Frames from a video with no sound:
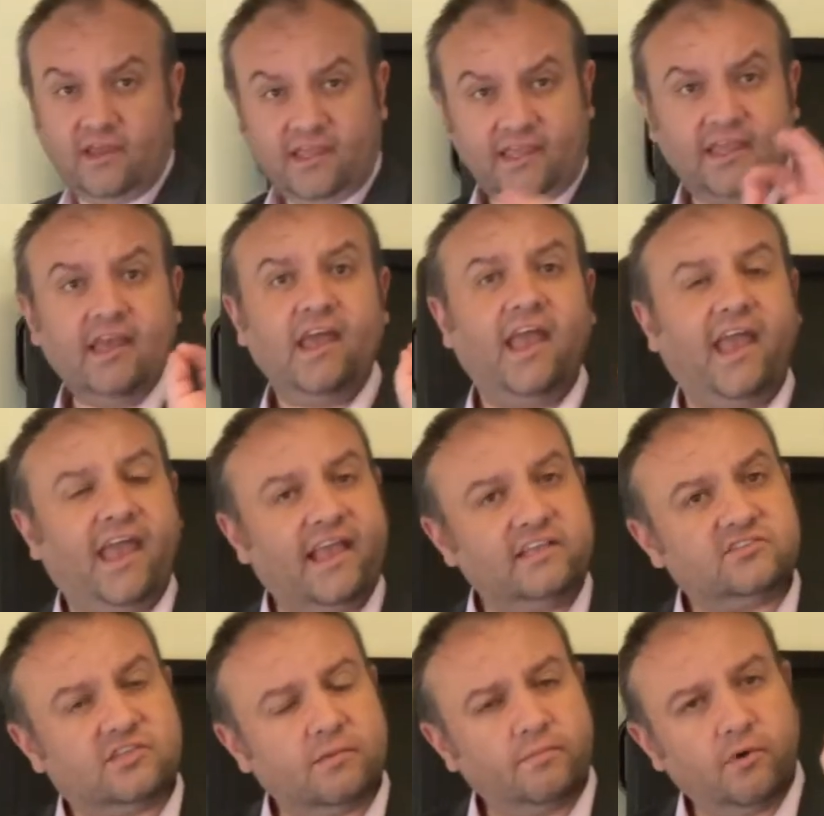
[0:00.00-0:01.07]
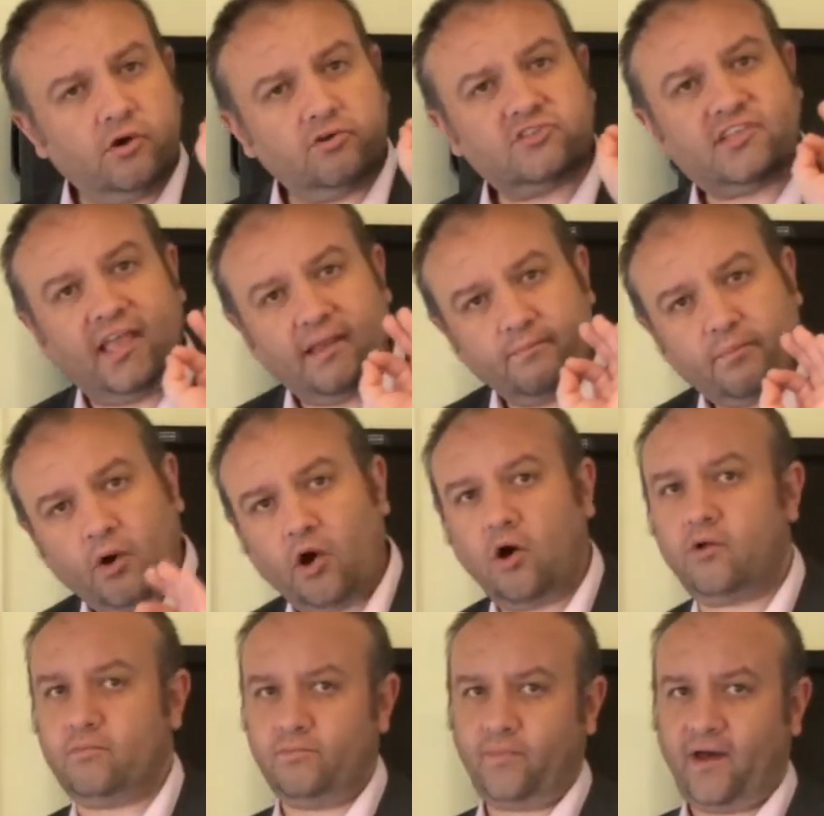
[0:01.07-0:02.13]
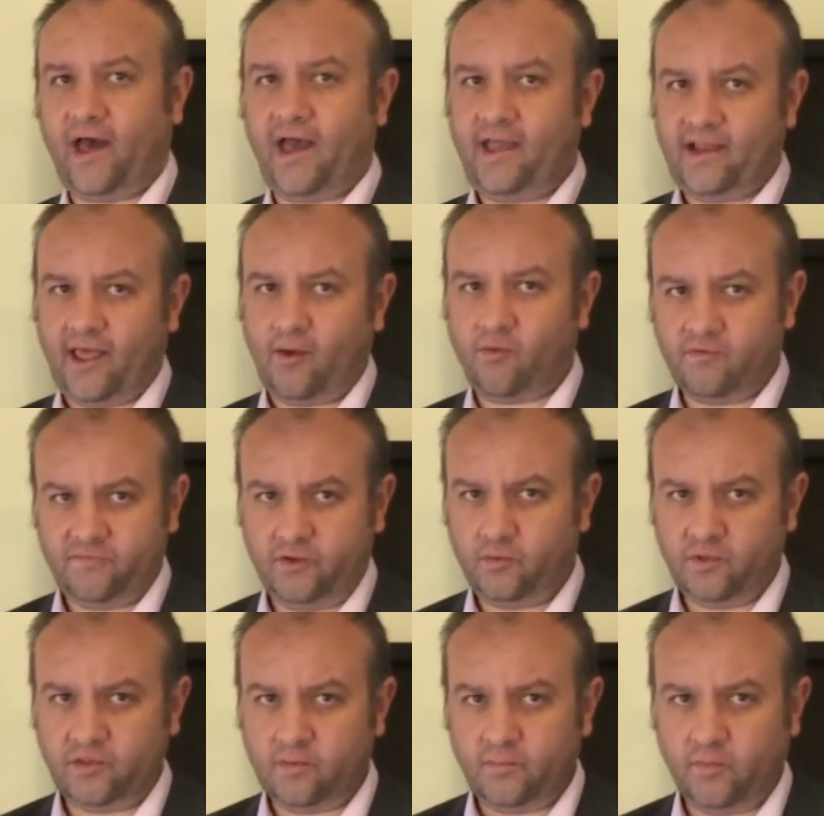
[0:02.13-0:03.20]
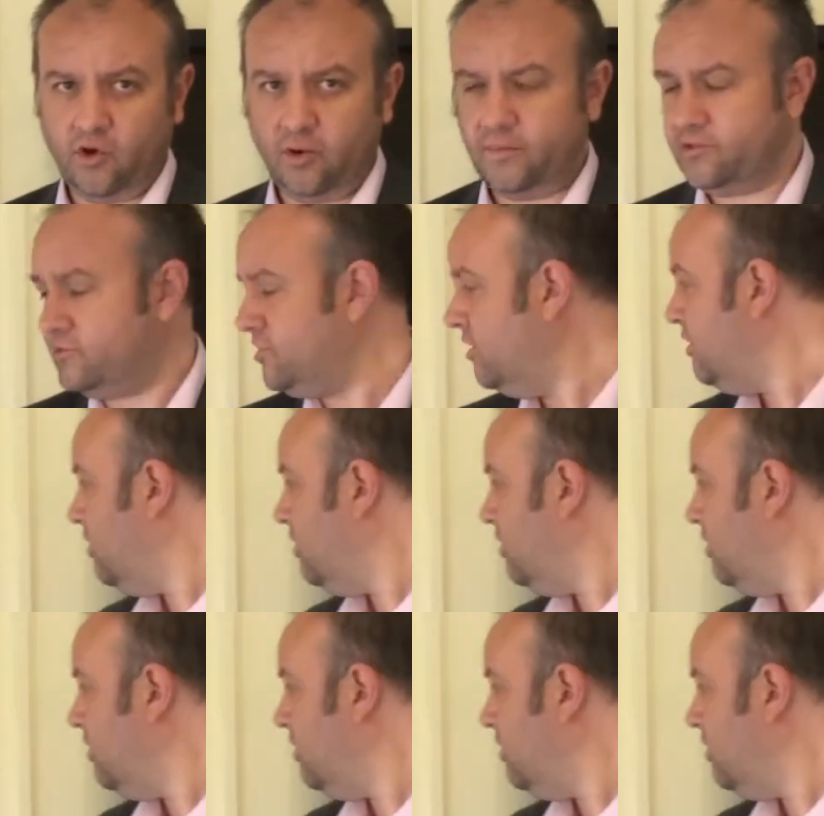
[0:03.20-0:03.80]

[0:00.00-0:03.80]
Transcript: three is the most important part in our view at the moment,